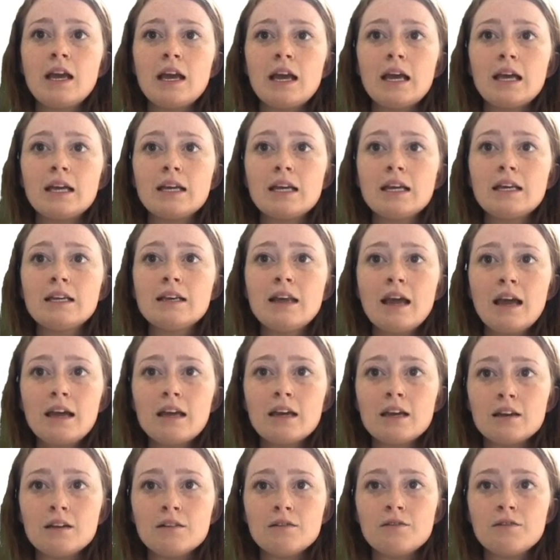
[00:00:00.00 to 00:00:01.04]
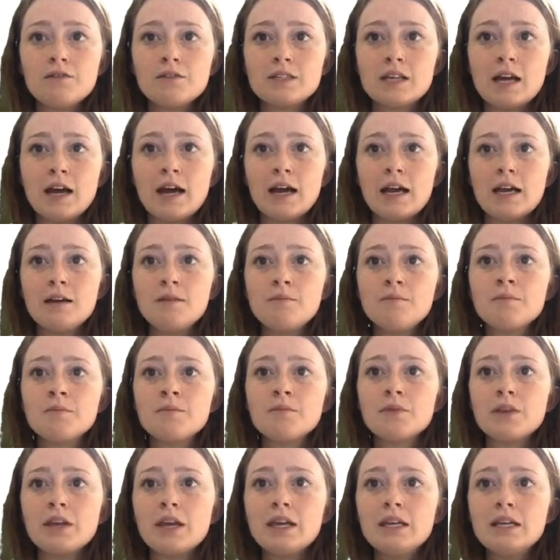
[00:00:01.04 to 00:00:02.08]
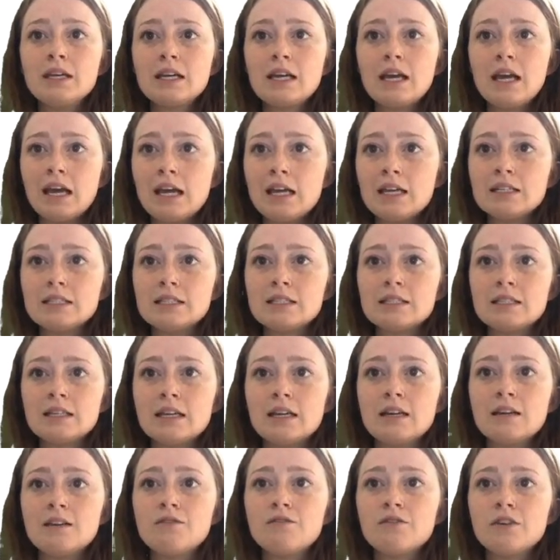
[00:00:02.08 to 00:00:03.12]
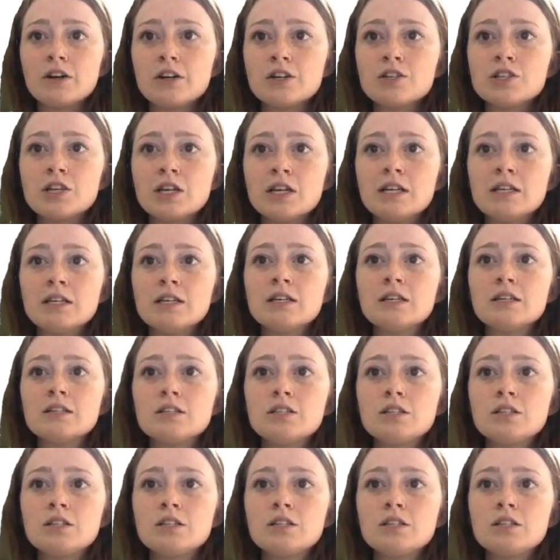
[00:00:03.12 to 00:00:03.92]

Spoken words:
and a negative sign indicates an aversion